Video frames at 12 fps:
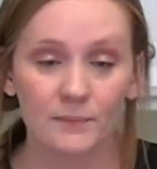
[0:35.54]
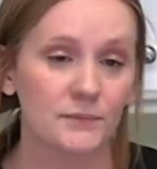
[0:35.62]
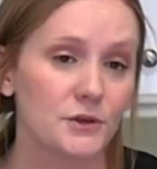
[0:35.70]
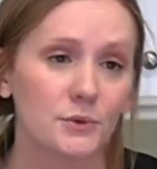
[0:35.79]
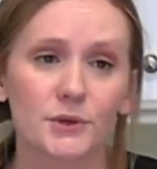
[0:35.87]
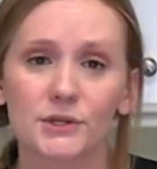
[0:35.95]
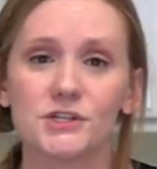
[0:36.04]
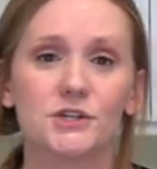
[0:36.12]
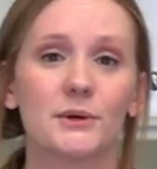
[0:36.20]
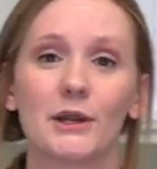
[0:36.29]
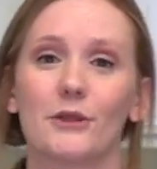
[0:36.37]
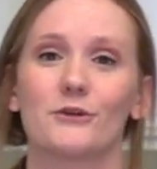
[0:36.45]
You could
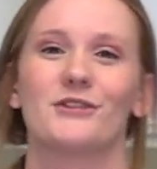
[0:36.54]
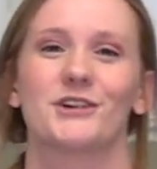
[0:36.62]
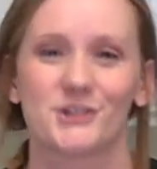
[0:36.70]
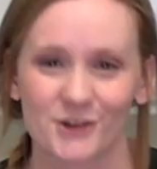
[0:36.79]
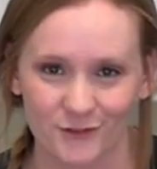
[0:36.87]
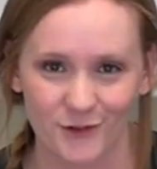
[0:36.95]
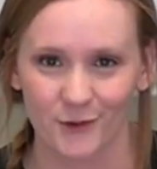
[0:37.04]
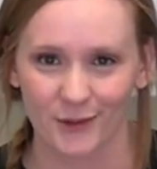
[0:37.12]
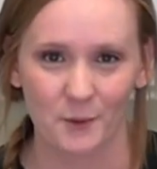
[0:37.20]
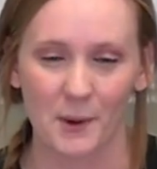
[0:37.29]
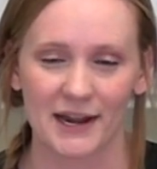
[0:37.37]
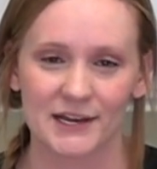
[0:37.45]
do another fish if you
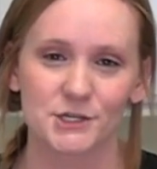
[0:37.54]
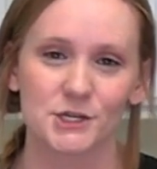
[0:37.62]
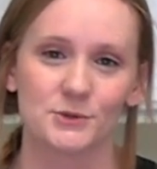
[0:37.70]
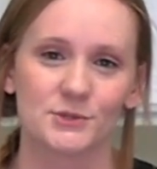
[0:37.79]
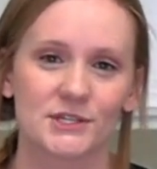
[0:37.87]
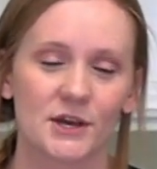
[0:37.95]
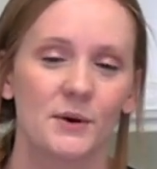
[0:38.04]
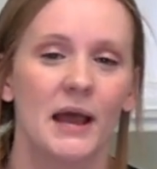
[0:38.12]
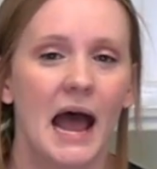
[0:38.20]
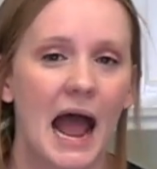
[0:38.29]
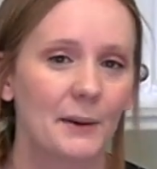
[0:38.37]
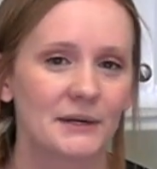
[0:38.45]
really wanted to, so
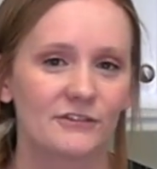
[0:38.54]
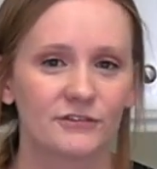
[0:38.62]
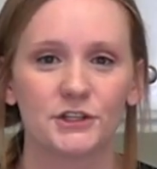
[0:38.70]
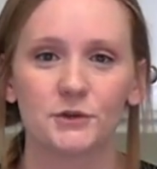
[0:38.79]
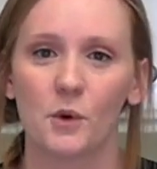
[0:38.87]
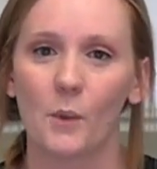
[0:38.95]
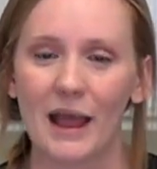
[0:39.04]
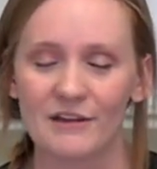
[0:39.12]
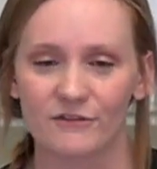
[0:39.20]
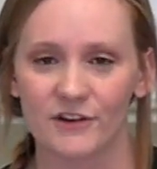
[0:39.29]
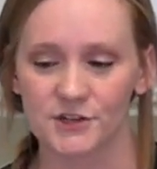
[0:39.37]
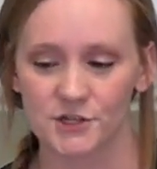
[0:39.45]
I would definitely do a
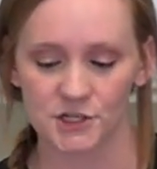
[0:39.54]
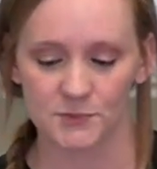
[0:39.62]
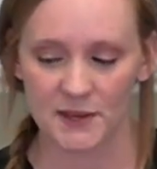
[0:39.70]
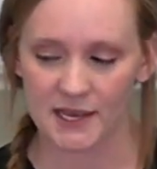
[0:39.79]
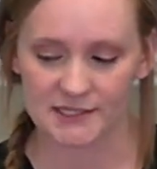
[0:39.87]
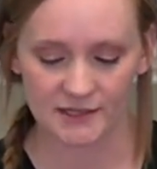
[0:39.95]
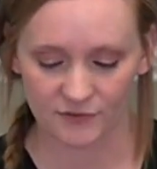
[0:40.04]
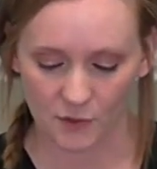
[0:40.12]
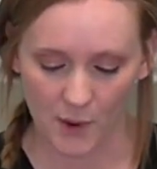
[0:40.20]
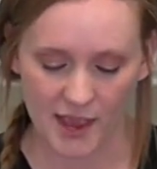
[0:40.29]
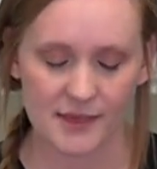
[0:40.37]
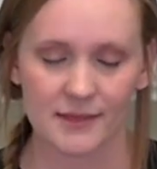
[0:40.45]
whitefish just because of the
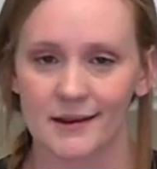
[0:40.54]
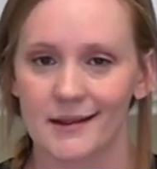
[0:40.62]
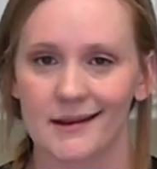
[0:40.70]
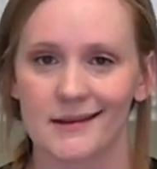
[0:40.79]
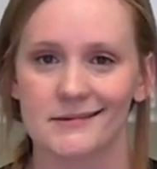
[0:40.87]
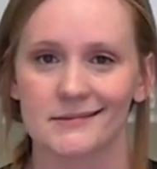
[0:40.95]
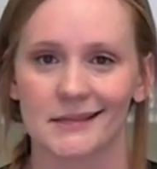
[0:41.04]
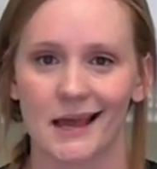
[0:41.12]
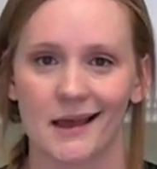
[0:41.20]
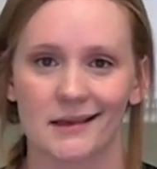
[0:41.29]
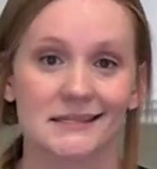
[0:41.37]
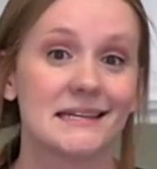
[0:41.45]
way that it is
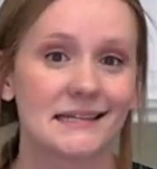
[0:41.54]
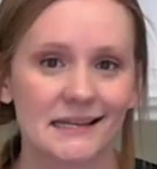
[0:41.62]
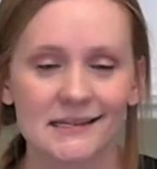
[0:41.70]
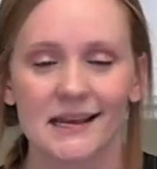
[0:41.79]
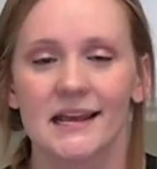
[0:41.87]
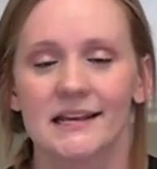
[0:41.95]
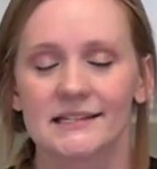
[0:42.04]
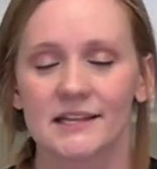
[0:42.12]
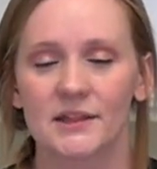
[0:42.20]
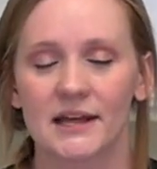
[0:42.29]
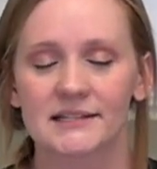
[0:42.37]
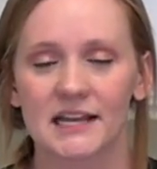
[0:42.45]
seasoned,
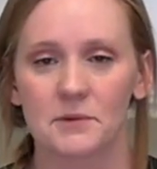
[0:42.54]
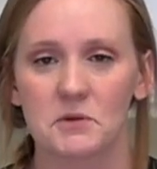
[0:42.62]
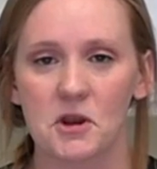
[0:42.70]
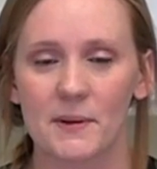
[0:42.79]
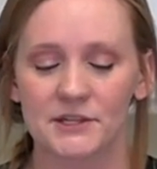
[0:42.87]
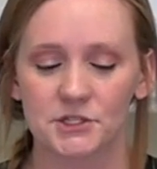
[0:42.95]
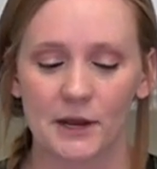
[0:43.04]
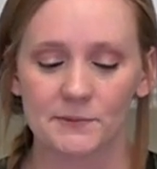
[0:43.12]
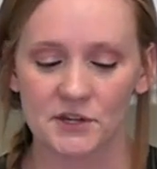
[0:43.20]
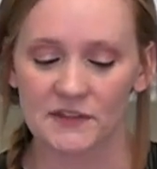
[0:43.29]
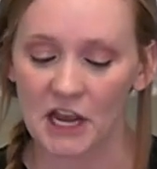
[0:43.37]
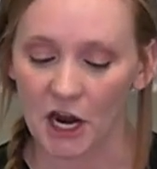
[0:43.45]
so that's going to be your best
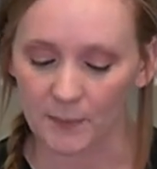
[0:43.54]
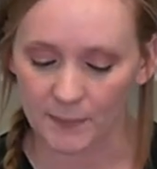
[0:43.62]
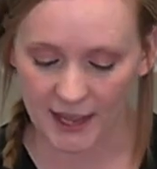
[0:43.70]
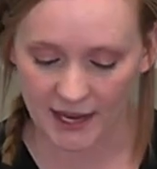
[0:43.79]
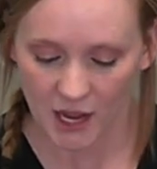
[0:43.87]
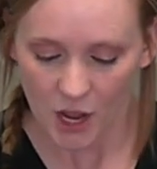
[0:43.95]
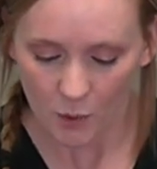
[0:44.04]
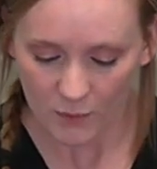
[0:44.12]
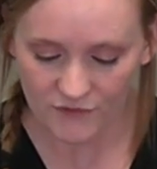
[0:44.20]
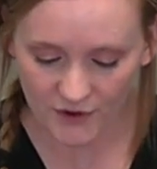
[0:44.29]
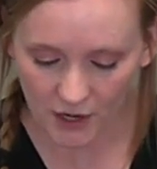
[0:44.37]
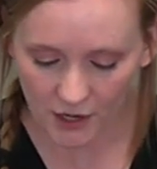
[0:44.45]
option there. But
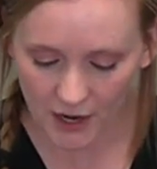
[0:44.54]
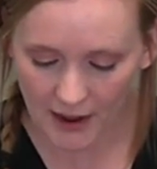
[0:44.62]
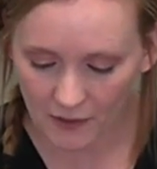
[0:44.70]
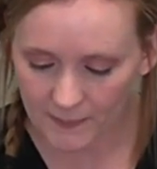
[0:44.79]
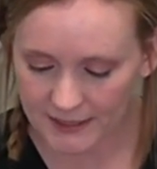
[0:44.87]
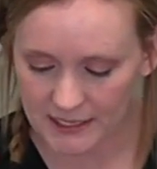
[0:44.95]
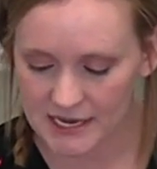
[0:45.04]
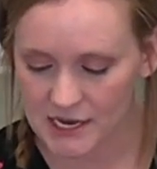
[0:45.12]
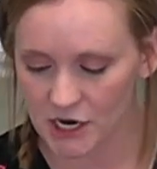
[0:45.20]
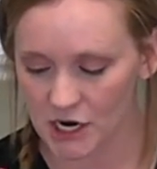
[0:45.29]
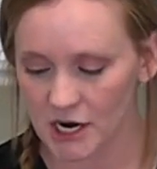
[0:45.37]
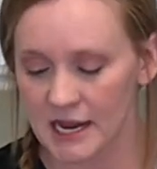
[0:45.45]
we've got our halibut
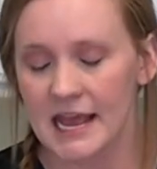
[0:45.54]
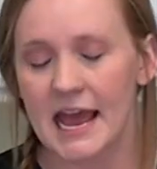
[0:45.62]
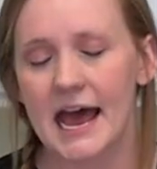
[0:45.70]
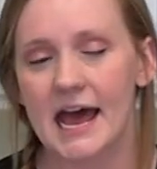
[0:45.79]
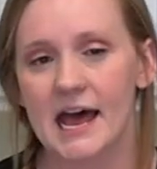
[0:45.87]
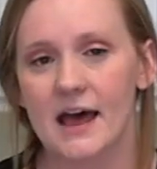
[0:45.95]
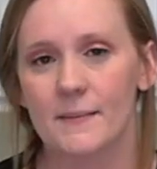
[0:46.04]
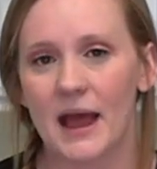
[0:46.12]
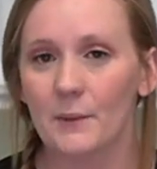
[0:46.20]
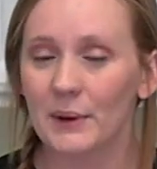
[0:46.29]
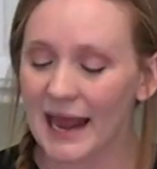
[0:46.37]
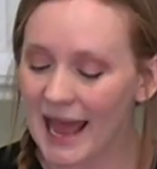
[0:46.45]
here.
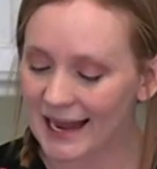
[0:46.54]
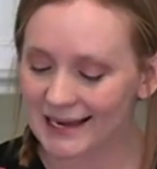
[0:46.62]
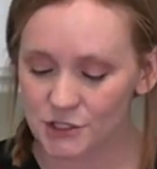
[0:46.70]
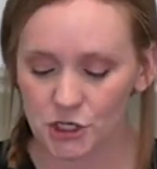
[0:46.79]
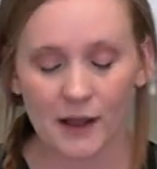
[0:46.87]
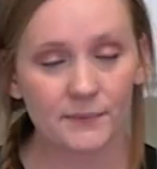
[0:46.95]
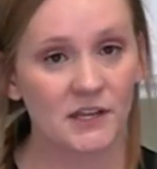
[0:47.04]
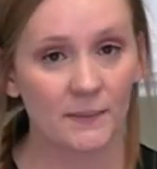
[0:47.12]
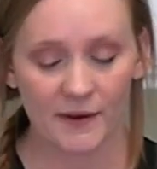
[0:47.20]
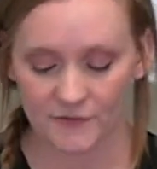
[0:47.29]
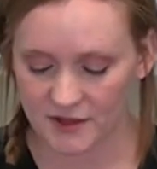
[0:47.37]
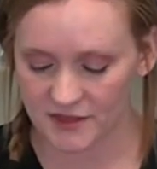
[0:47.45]
I went ahead and chopped
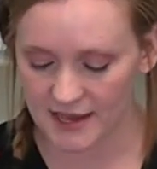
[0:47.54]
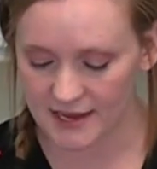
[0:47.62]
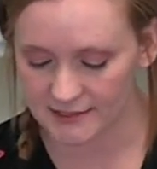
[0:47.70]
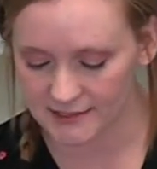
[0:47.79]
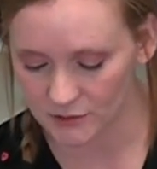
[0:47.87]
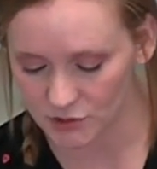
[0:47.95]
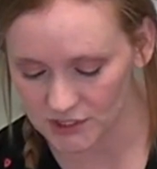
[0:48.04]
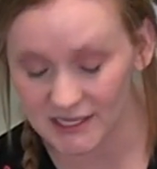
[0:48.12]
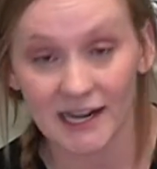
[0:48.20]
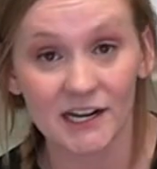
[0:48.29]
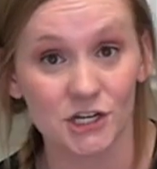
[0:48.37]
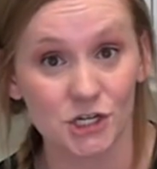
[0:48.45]
up everything, so just
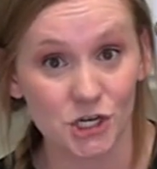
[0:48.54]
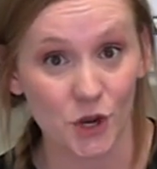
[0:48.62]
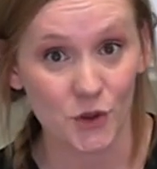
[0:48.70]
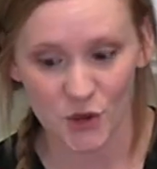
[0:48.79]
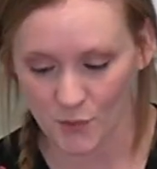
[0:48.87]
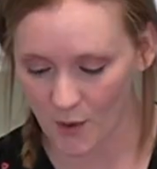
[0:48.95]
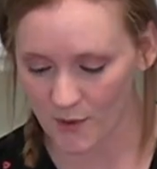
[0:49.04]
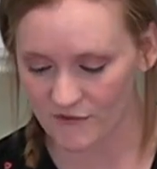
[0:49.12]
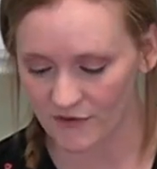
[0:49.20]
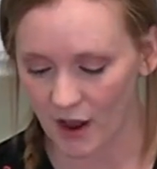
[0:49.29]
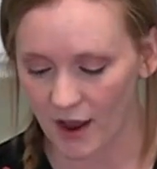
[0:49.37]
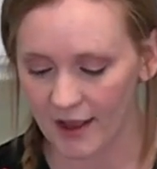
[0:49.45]
kind of to show you what
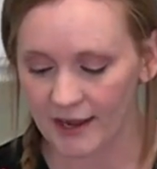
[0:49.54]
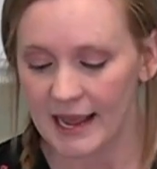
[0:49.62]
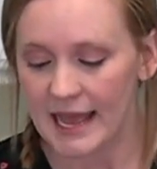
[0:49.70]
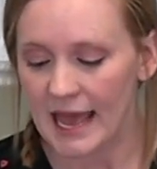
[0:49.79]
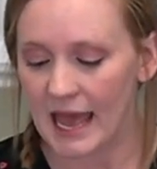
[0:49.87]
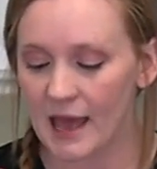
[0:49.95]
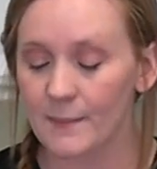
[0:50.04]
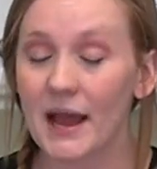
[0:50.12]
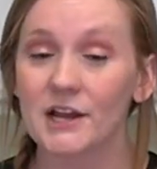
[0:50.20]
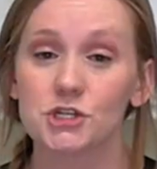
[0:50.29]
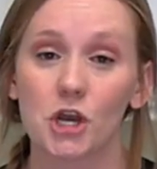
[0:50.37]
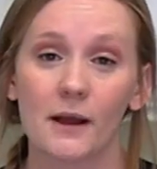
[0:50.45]
we've got.
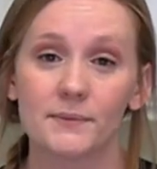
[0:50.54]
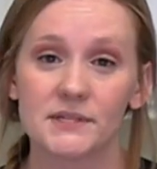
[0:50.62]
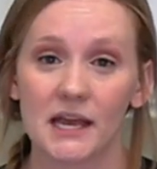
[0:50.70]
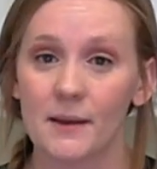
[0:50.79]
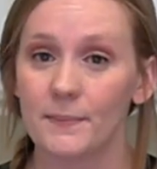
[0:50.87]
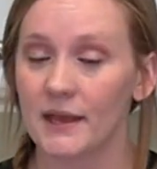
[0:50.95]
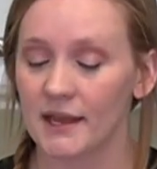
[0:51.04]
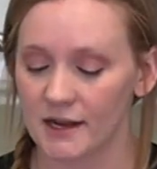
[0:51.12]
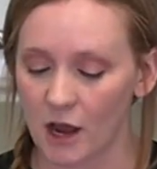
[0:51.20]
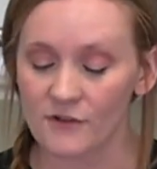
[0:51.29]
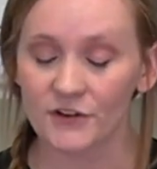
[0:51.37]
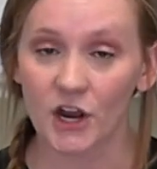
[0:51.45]
I chopped up an
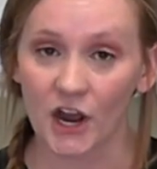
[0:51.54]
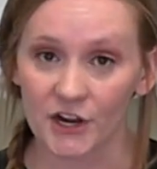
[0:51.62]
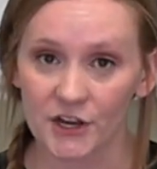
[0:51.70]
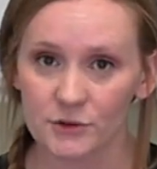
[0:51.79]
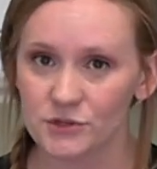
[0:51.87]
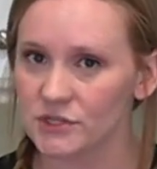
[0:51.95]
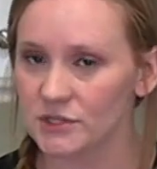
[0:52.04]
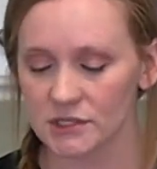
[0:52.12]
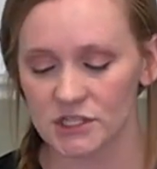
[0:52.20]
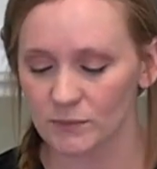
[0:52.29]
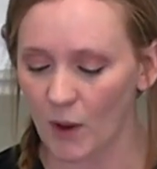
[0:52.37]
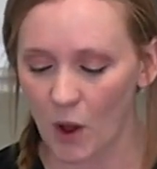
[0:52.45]
avocado, just a
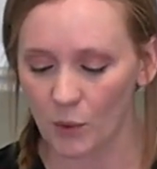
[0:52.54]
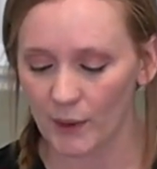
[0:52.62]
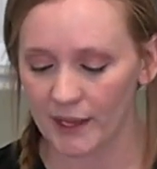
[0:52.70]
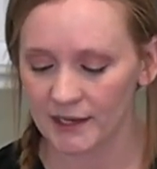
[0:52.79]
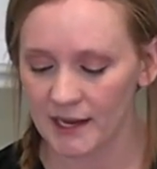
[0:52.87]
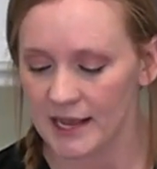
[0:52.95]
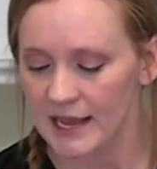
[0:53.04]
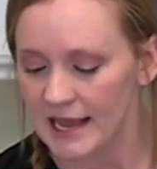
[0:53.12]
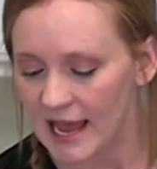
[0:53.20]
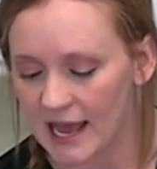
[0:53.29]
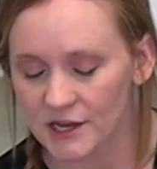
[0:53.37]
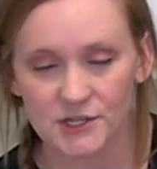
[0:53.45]
small one,
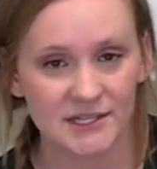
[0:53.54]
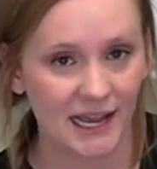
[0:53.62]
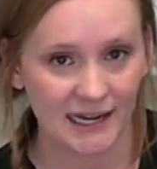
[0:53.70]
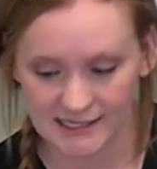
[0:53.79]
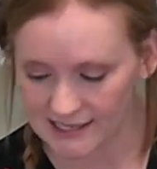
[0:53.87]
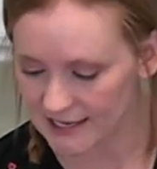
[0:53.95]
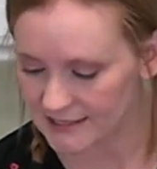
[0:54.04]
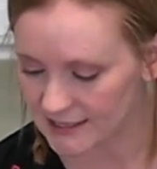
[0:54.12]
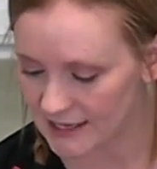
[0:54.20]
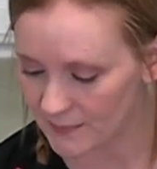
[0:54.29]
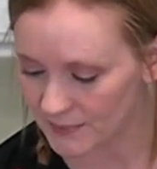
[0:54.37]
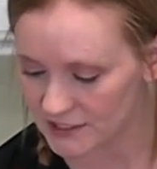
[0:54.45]
just kind of diced
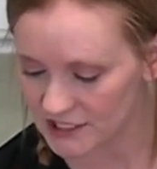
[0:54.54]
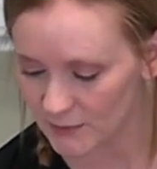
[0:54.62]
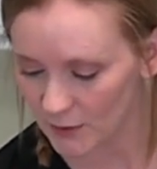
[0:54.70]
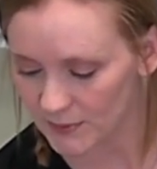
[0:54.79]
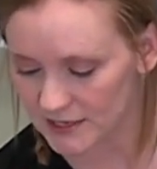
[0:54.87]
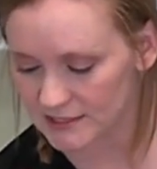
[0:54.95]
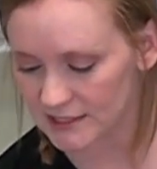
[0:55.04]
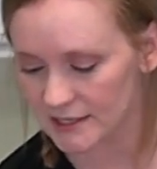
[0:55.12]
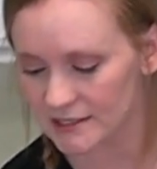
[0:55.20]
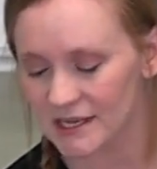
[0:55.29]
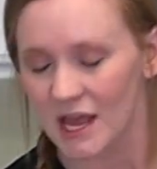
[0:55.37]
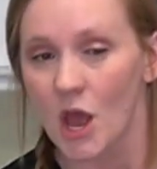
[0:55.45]
it up into small pieces.